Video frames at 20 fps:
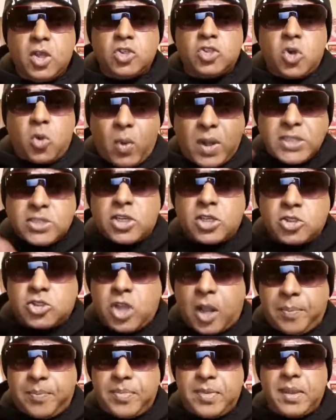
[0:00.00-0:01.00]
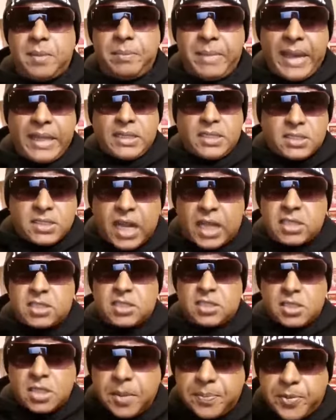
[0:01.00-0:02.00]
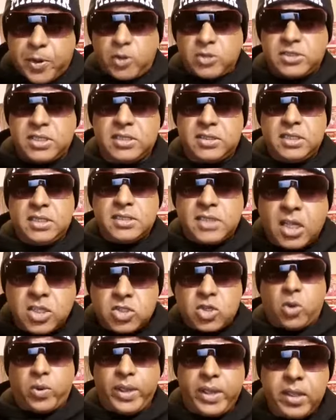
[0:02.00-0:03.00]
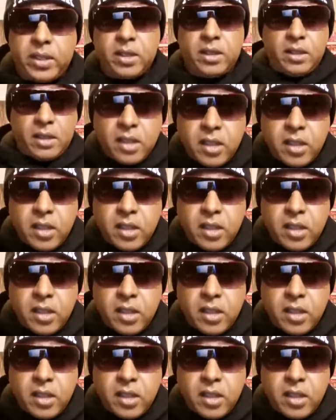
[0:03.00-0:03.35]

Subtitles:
So once on top, the man starts the process. He starts going.